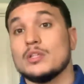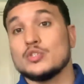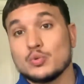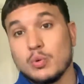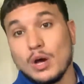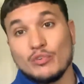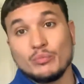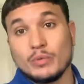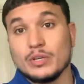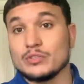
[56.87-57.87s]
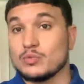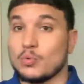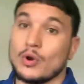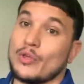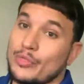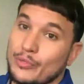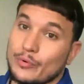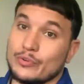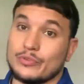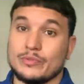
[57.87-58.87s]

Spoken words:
12 months worth or